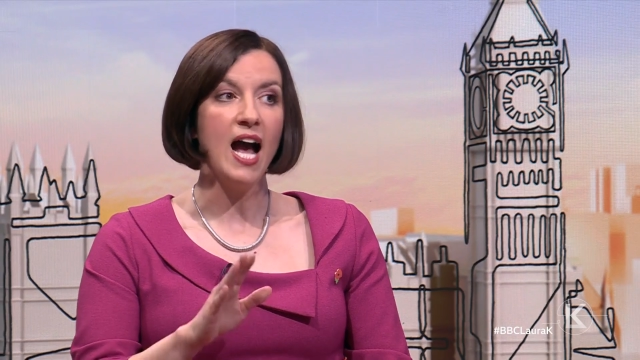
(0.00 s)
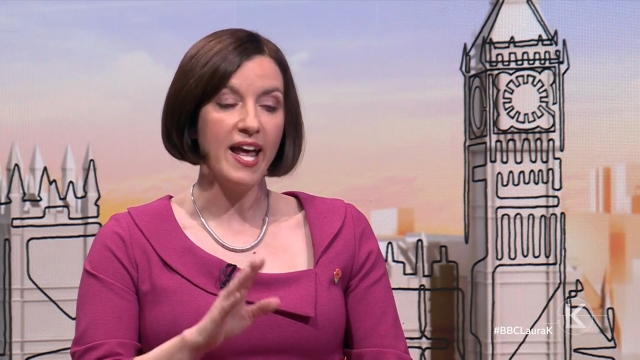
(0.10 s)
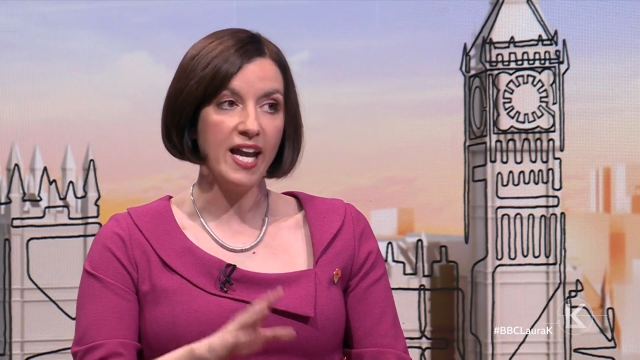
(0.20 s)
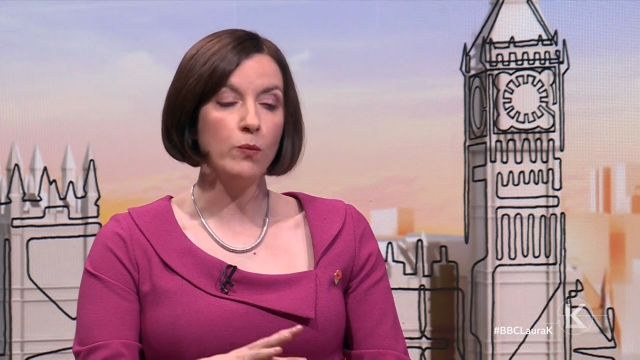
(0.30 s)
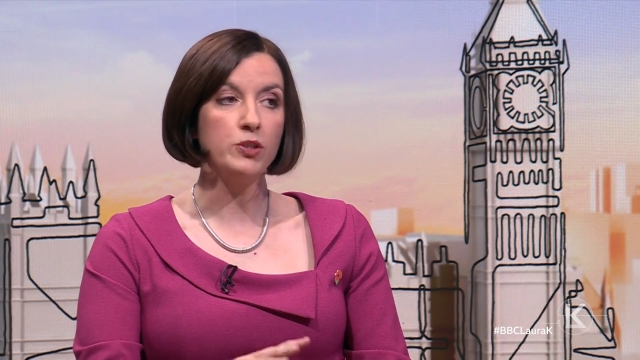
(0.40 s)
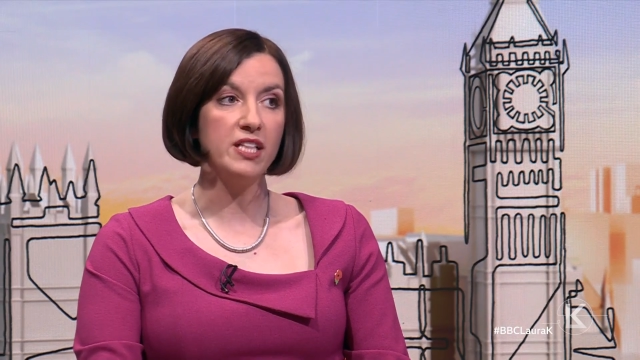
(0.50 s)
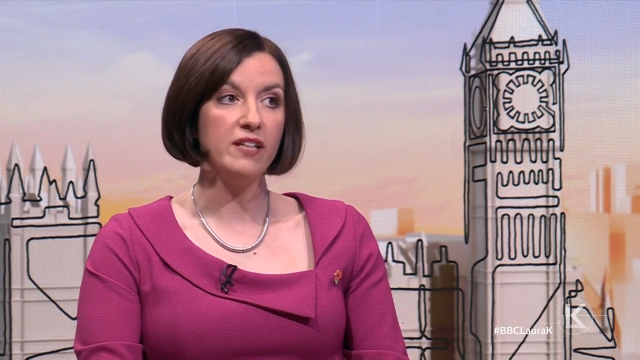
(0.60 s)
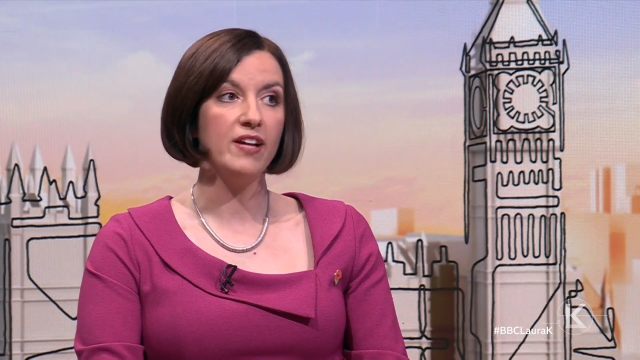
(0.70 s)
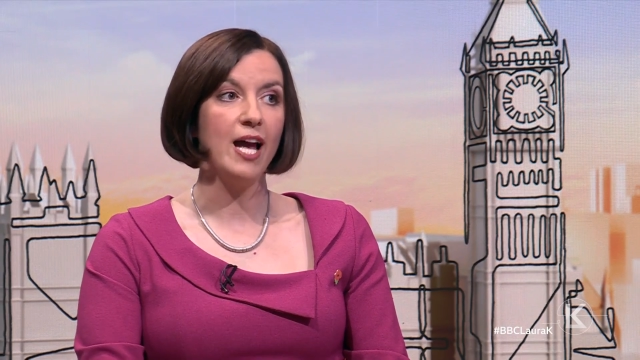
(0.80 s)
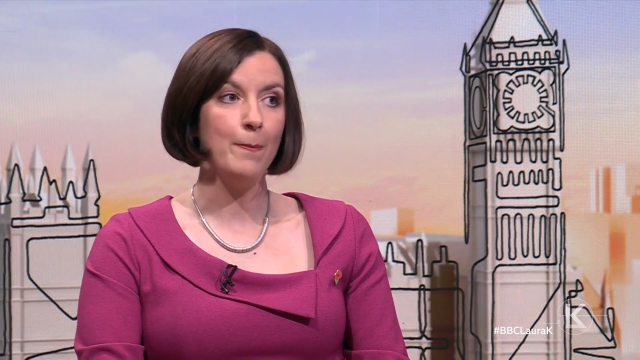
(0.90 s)
and I will
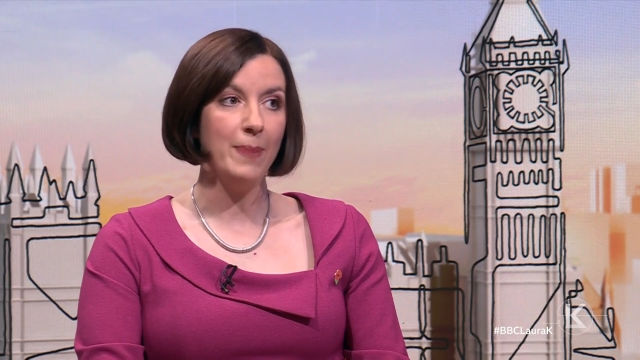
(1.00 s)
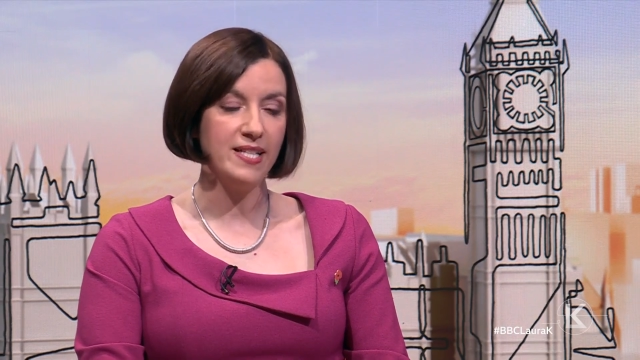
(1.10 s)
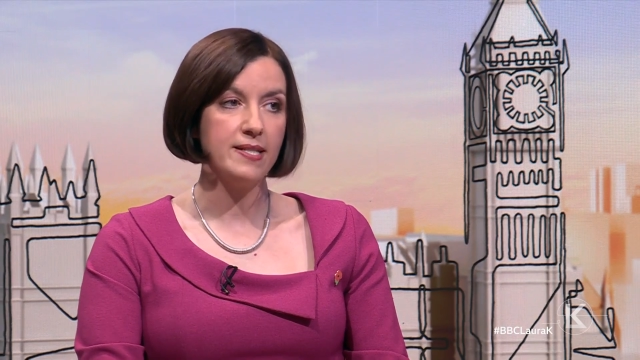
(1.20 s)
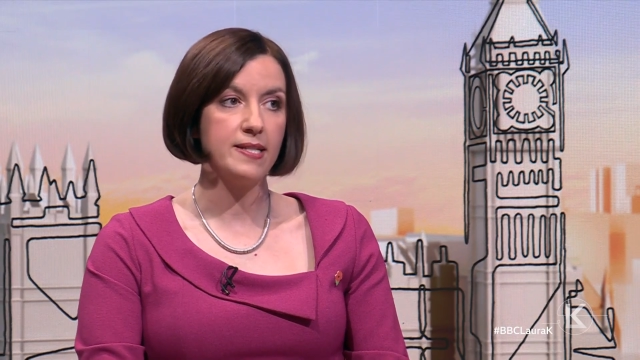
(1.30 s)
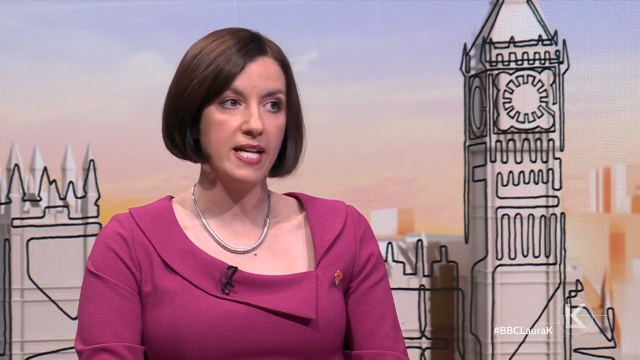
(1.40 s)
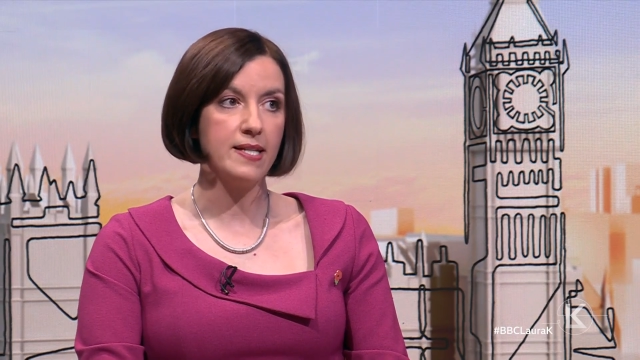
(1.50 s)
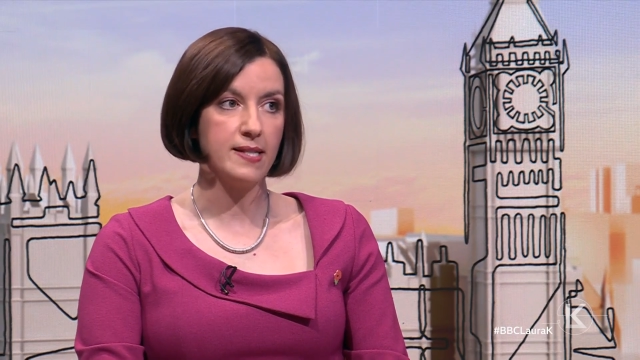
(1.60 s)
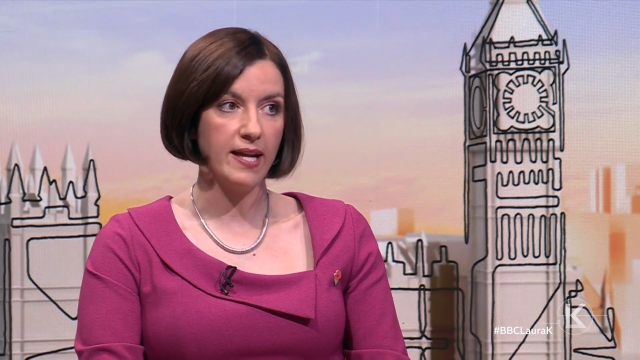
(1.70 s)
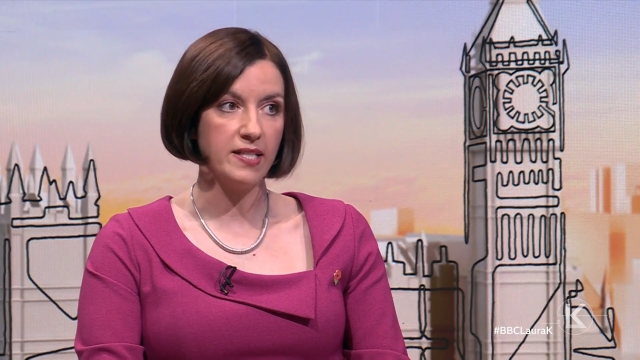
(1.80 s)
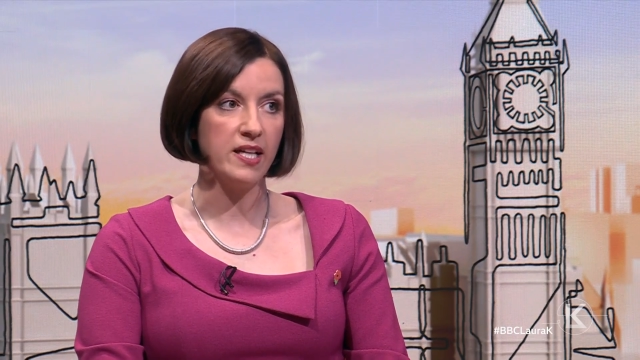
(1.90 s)
deliver a better state
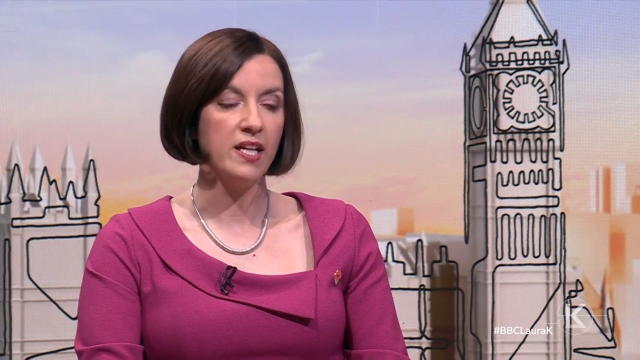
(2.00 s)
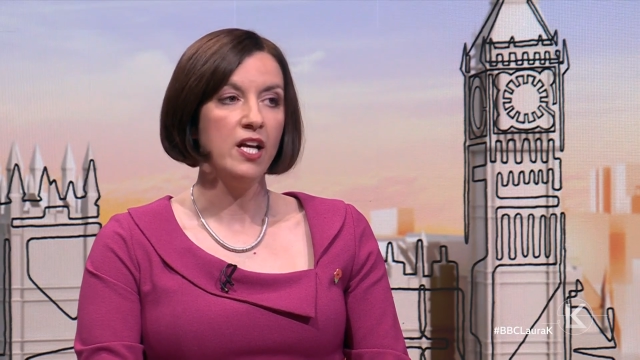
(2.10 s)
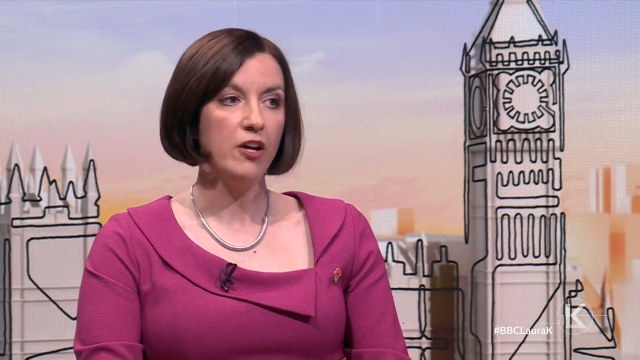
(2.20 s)
sector